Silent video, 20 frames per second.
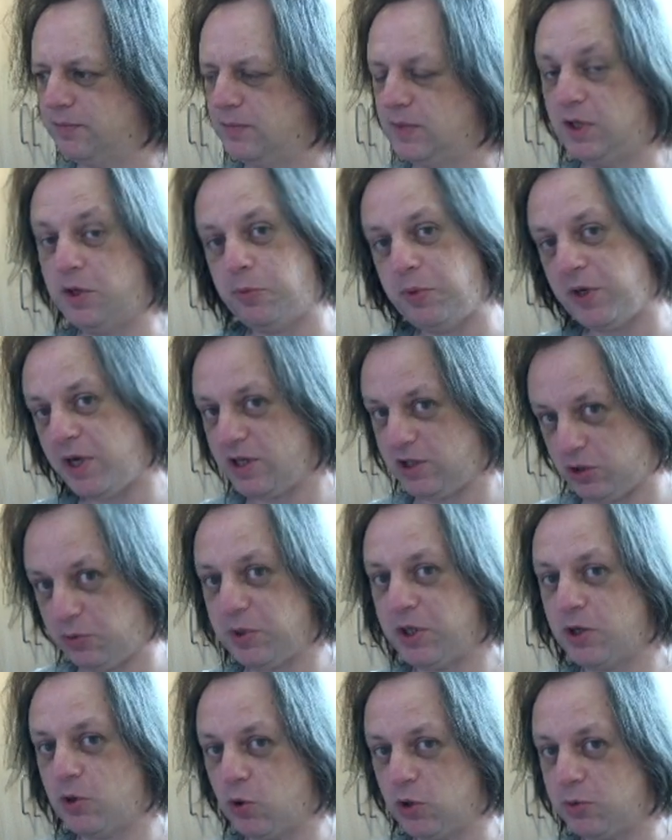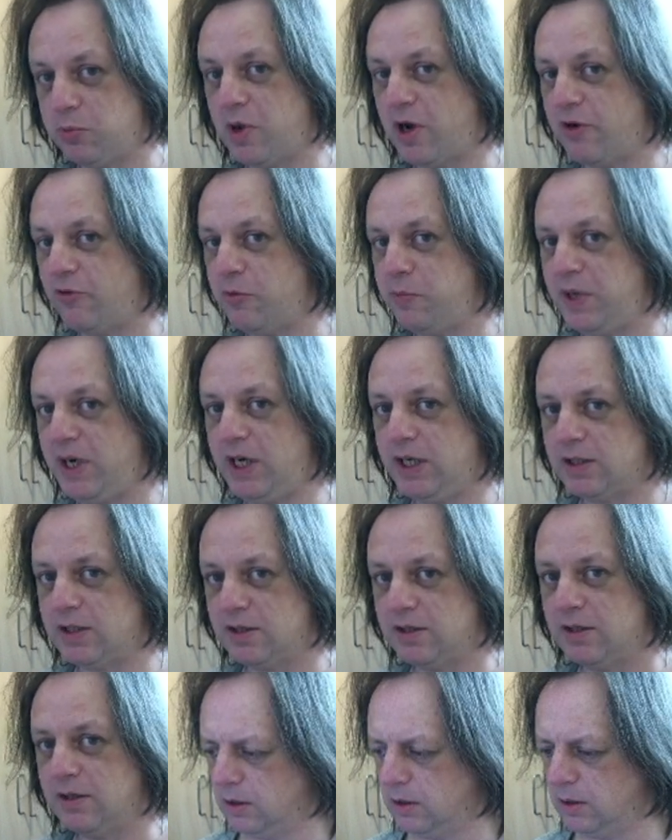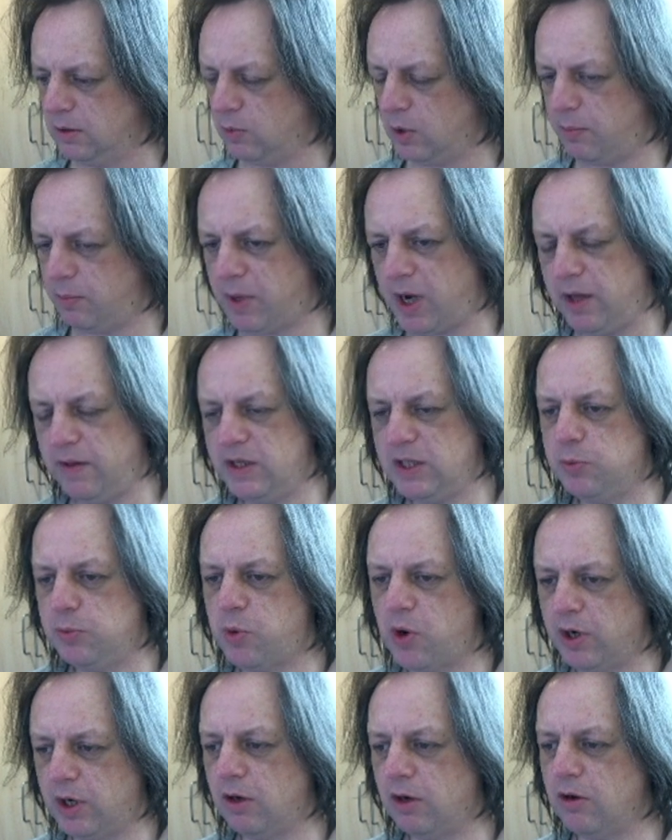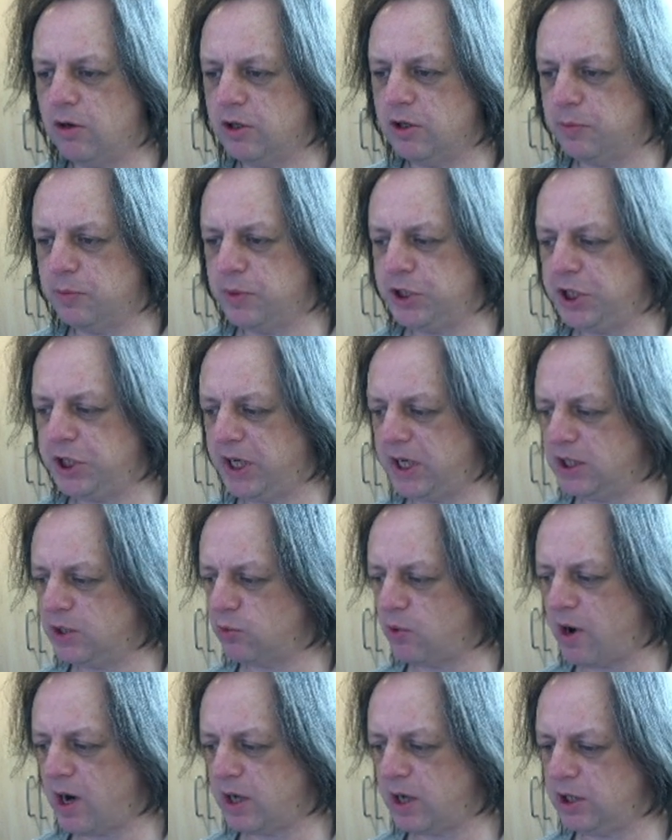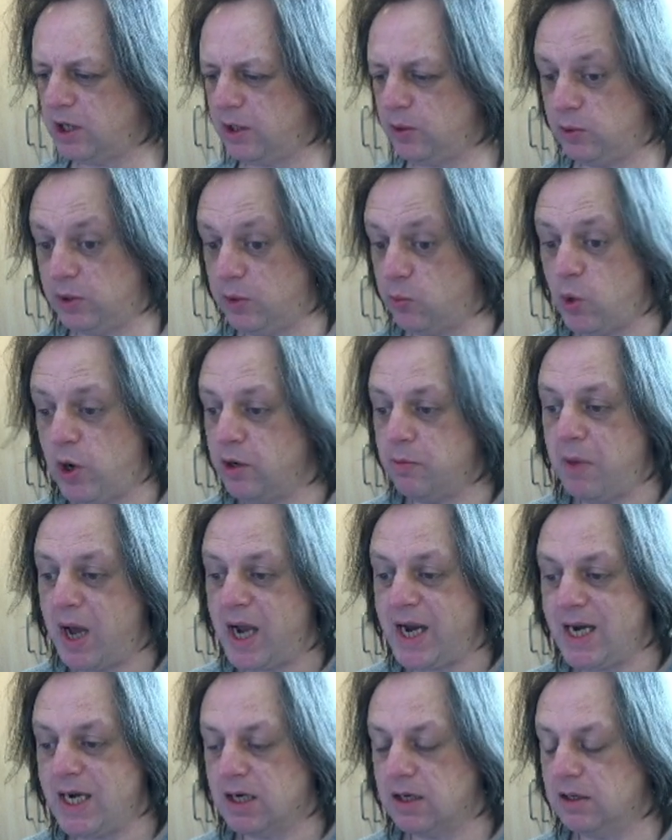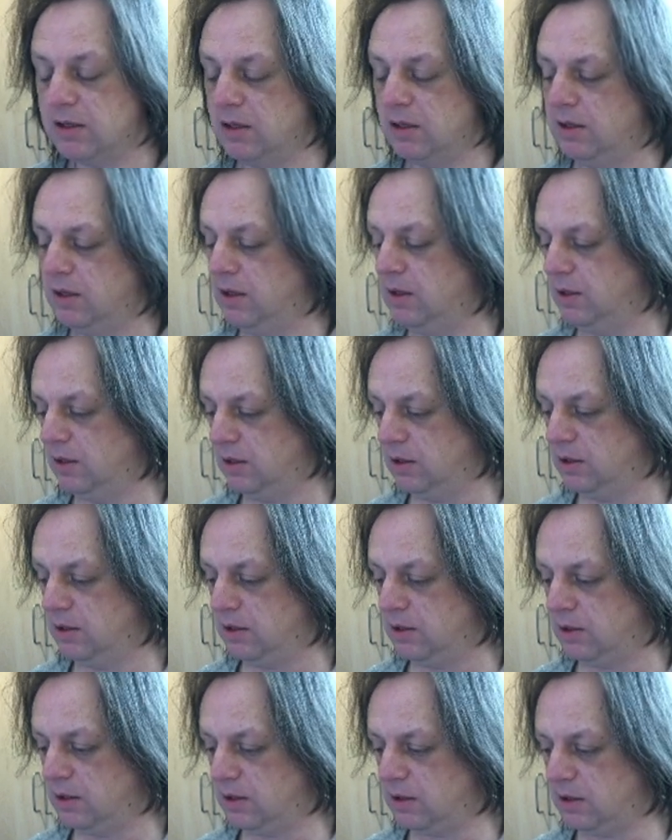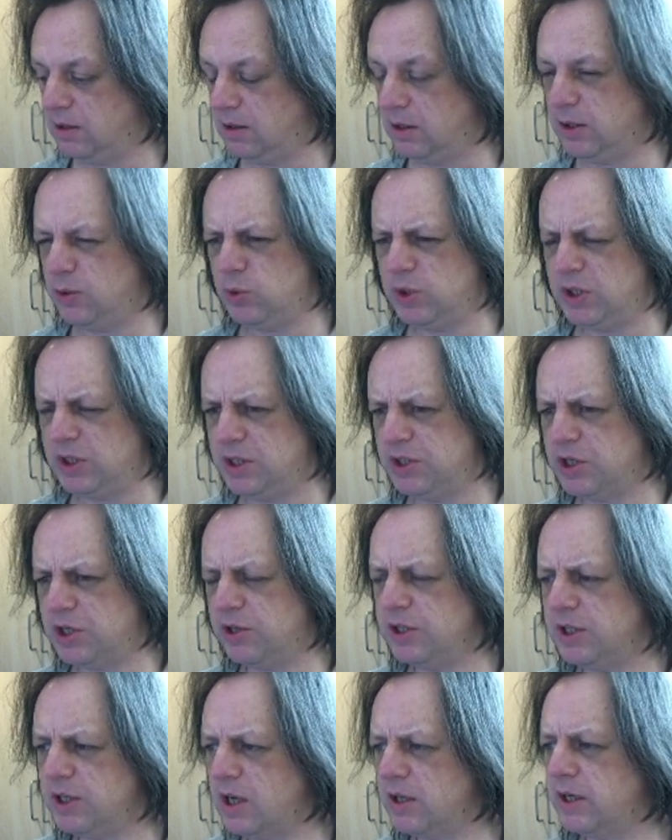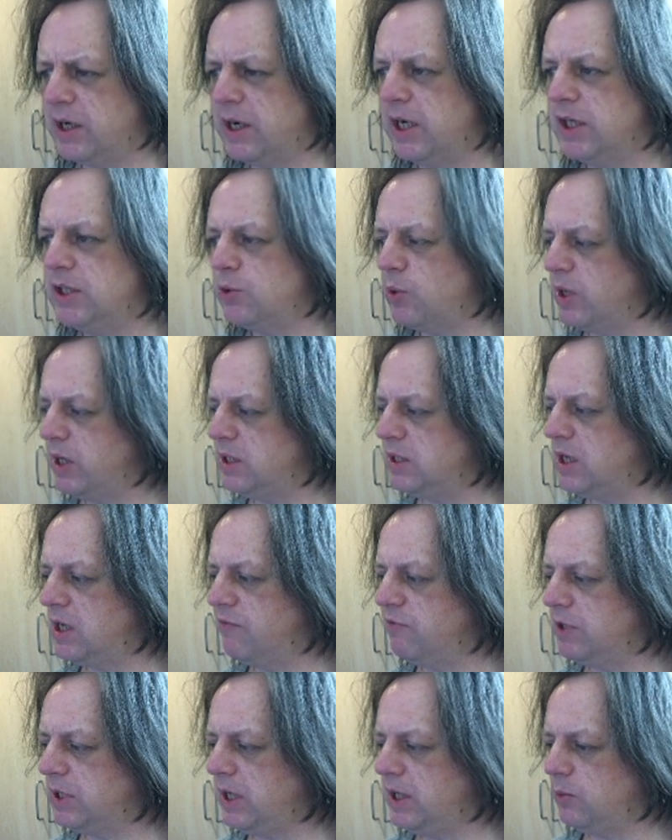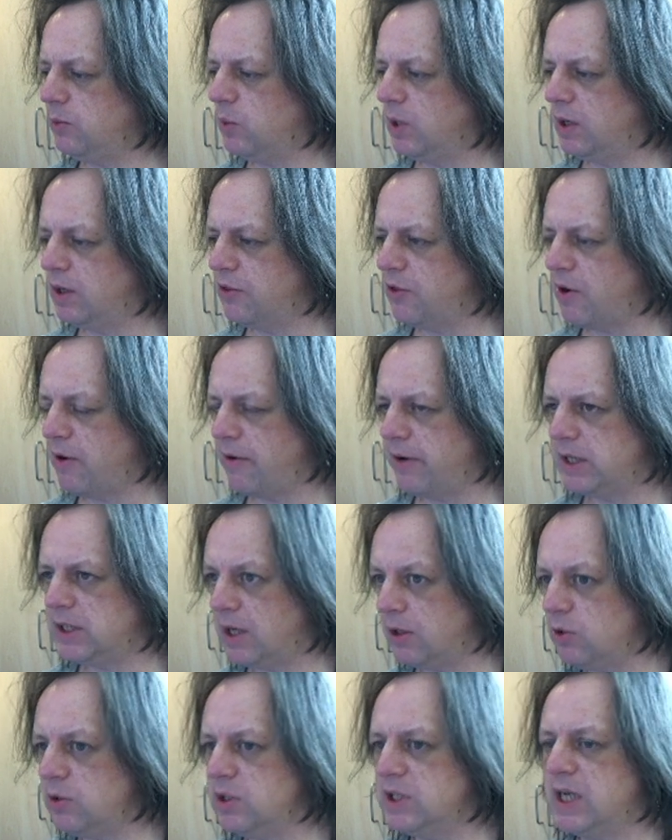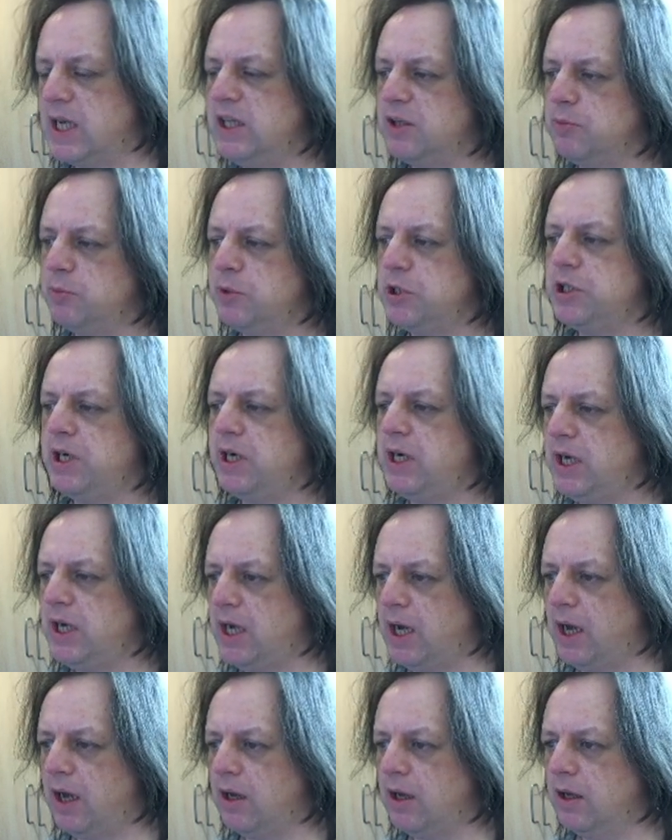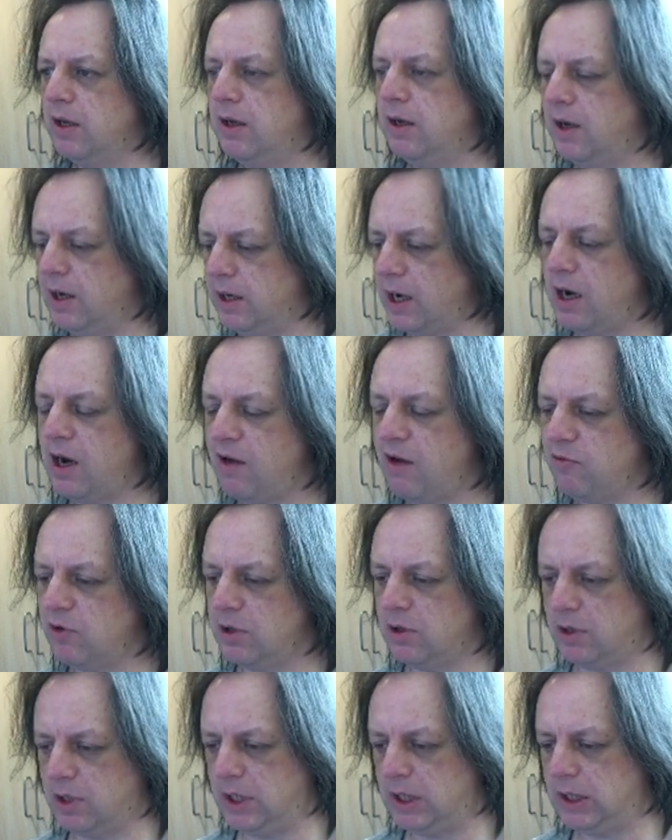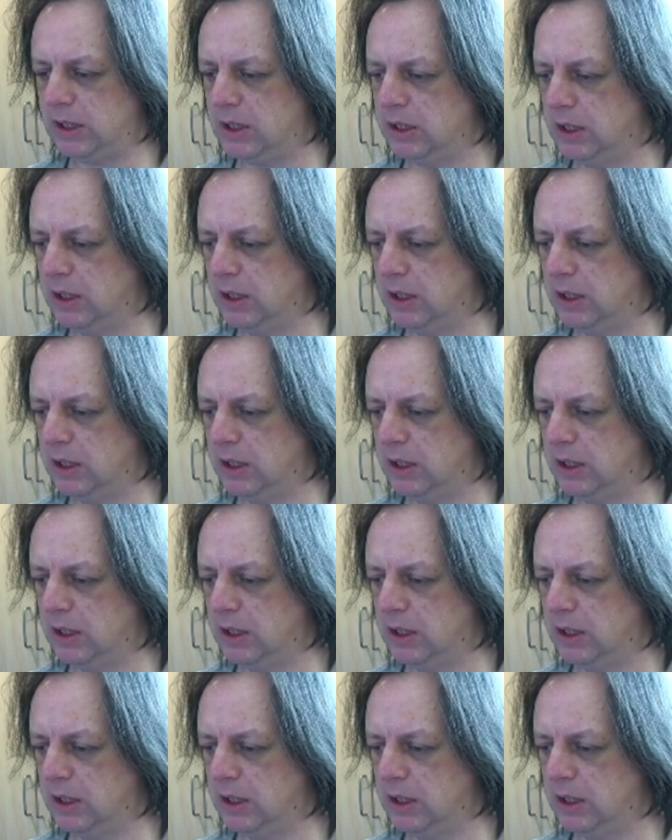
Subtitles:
It appears to be caused by Rapidus. Well, by this point, a lot of the machines were they weren't mine. And there was a discussion, I think, in 2017 where Atari said, look, send the machine here and I'll have a look at it.